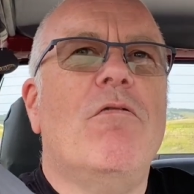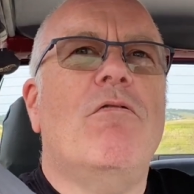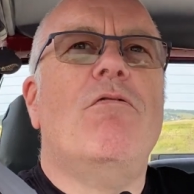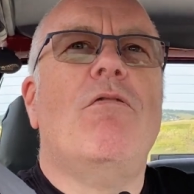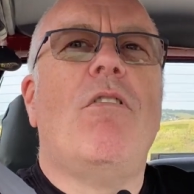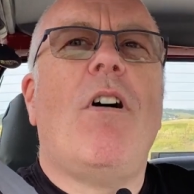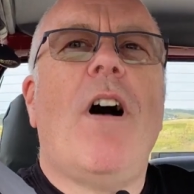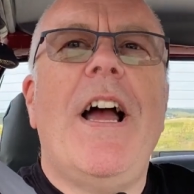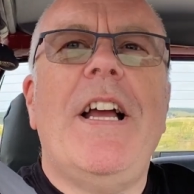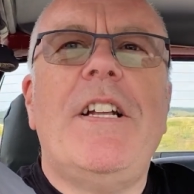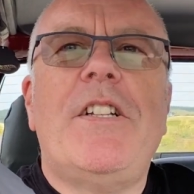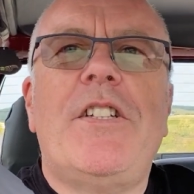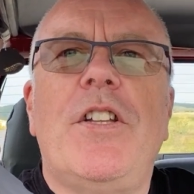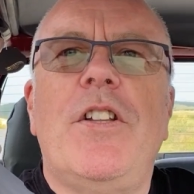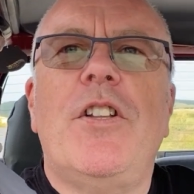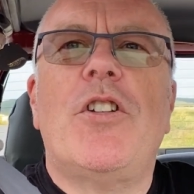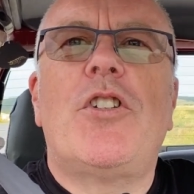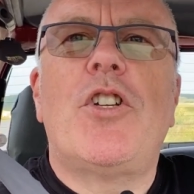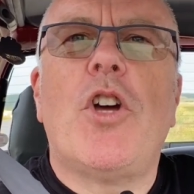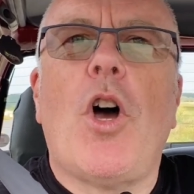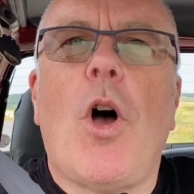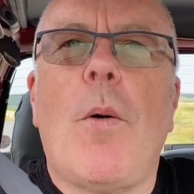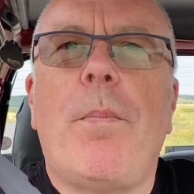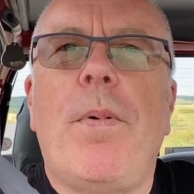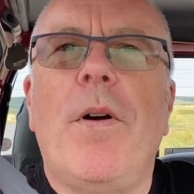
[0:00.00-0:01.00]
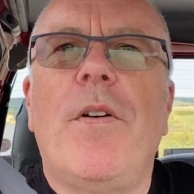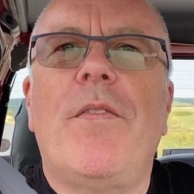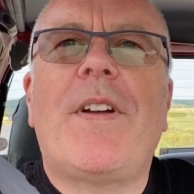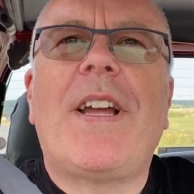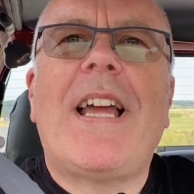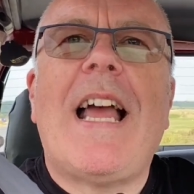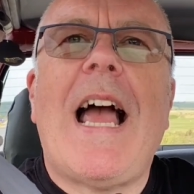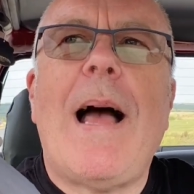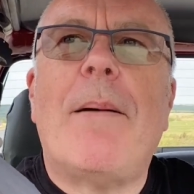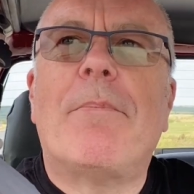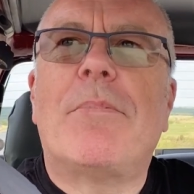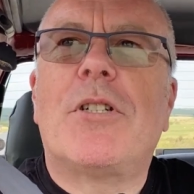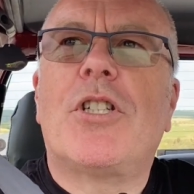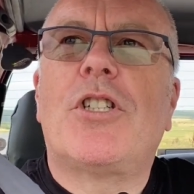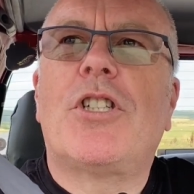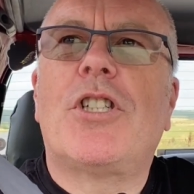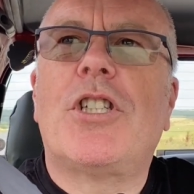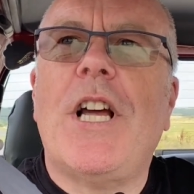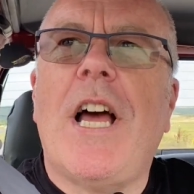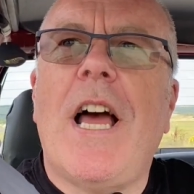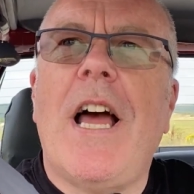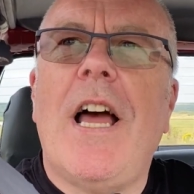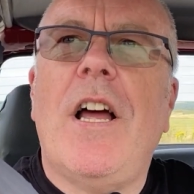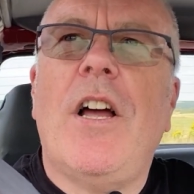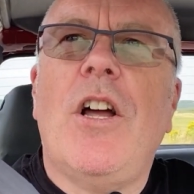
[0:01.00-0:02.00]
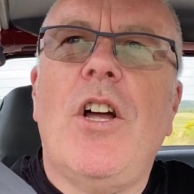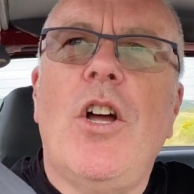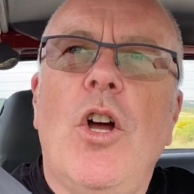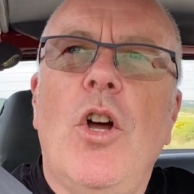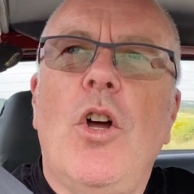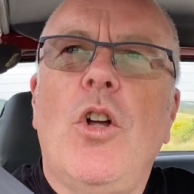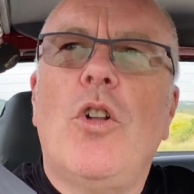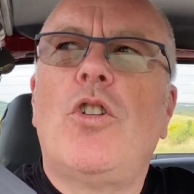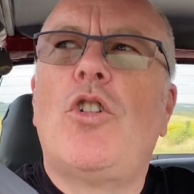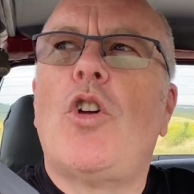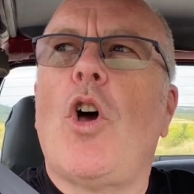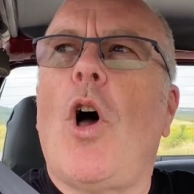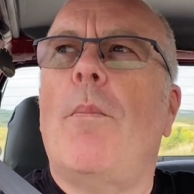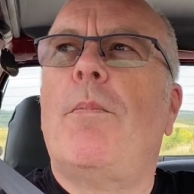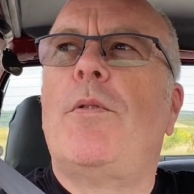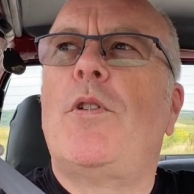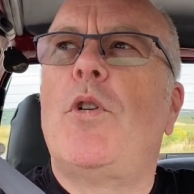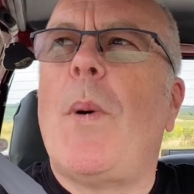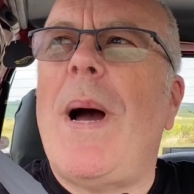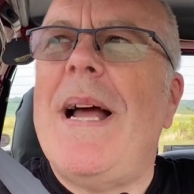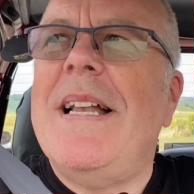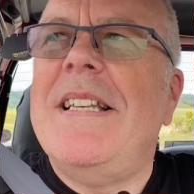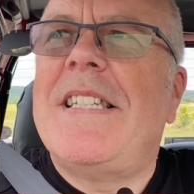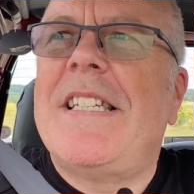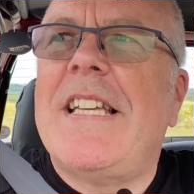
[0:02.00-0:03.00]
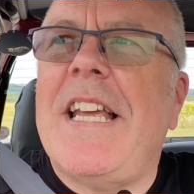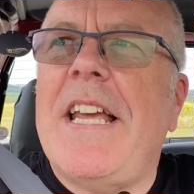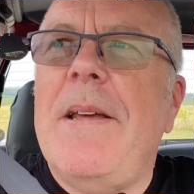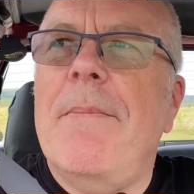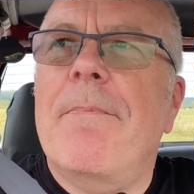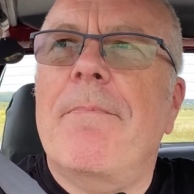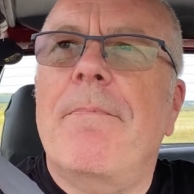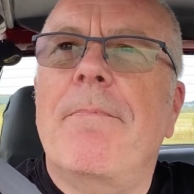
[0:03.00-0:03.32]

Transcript: right to the top of Cat's top 20.